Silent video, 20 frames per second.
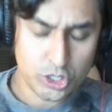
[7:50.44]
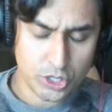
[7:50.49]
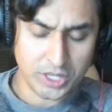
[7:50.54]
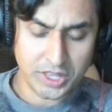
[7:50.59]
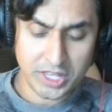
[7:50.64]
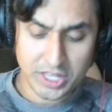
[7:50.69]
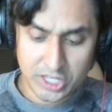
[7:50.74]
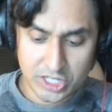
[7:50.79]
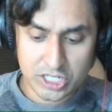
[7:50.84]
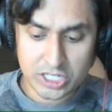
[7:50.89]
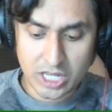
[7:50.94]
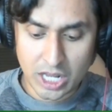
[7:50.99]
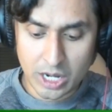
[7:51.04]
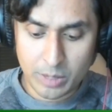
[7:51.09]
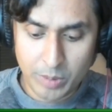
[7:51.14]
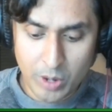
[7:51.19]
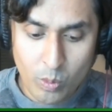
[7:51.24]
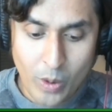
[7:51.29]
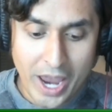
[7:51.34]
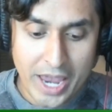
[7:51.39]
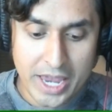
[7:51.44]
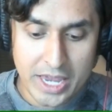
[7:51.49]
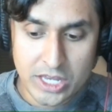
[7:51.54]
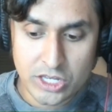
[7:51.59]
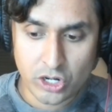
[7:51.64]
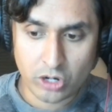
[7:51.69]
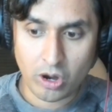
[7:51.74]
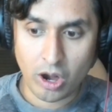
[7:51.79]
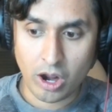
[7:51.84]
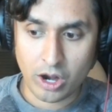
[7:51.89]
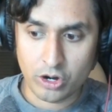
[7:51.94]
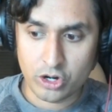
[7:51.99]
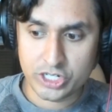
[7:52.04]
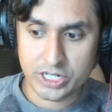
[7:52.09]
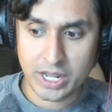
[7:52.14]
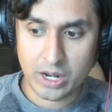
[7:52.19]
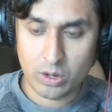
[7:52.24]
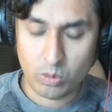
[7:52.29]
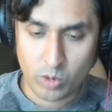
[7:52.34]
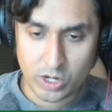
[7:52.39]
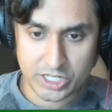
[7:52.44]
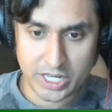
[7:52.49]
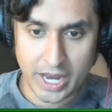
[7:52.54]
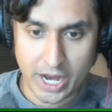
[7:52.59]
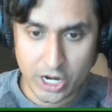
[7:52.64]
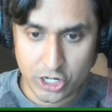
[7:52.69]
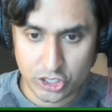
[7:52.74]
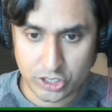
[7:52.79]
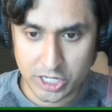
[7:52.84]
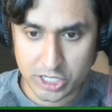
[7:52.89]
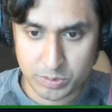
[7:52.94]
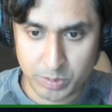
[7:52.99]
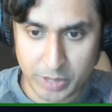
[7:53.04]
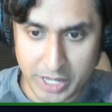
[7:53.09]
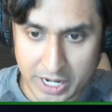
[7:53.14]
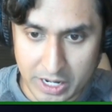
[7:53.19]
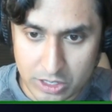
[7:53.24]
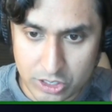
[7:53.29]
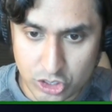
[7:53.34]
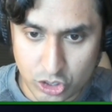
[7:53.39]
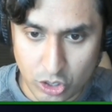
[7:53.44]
So I think this is going to be way easier to understand once I actually explain